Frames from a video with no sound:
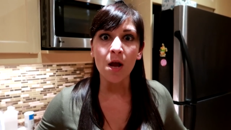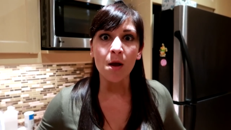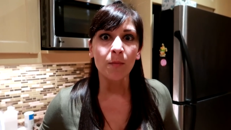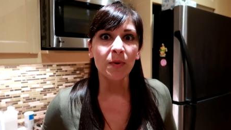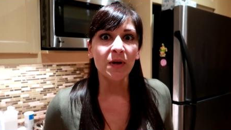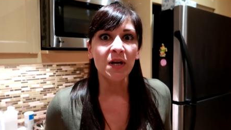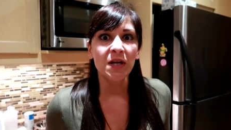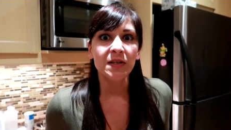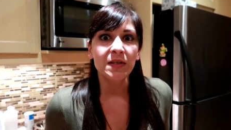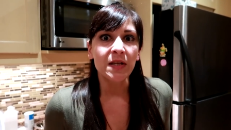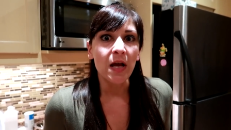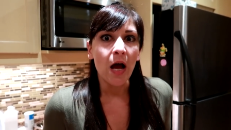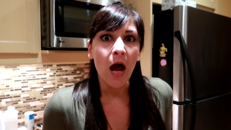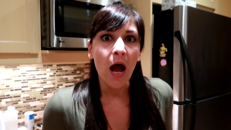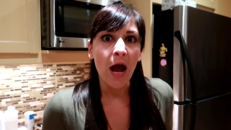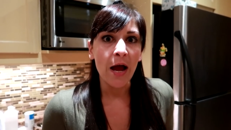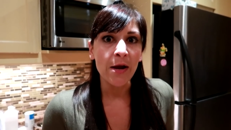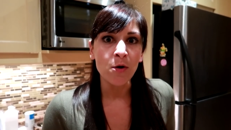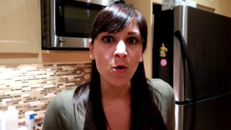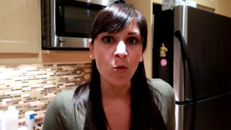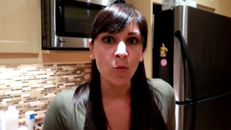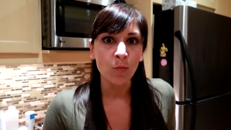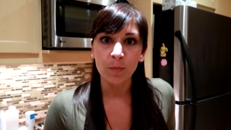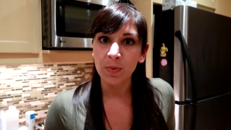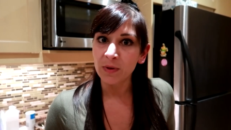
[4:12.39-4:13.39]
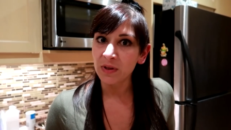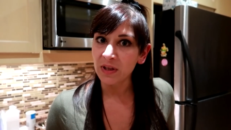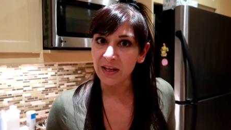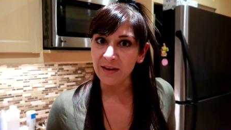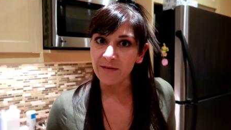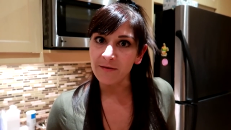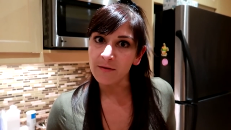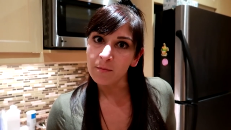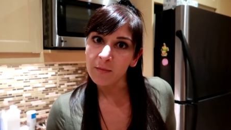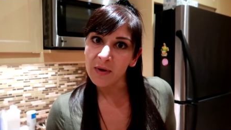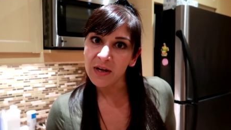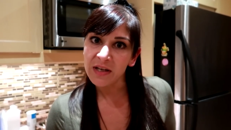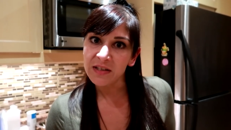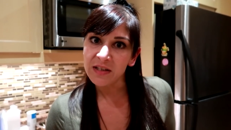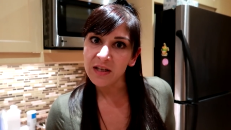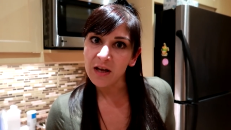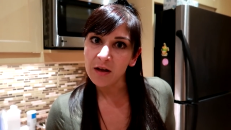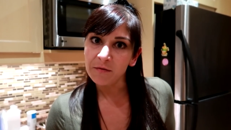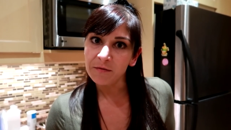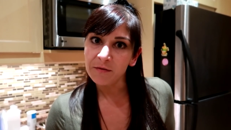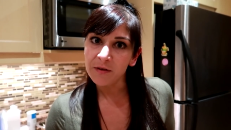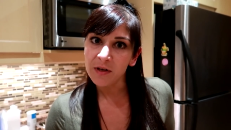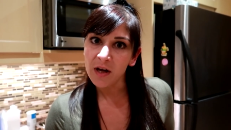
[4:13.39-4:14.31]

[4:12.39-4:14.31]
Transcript: because I don't believe in myself